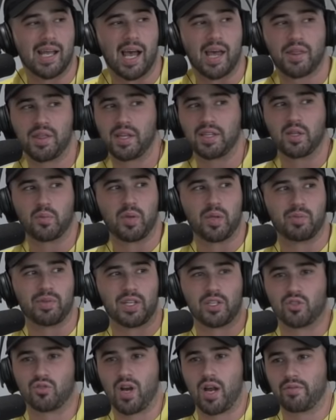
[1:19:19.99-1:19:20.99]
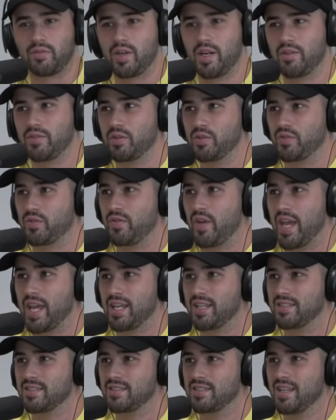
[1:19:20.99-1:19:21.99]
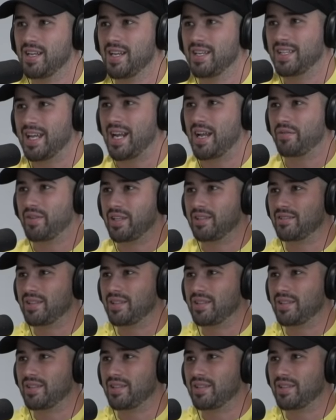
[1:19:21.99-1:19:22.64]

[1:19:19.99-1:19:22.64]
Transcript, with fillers: I think the people that drive around in those vans that have like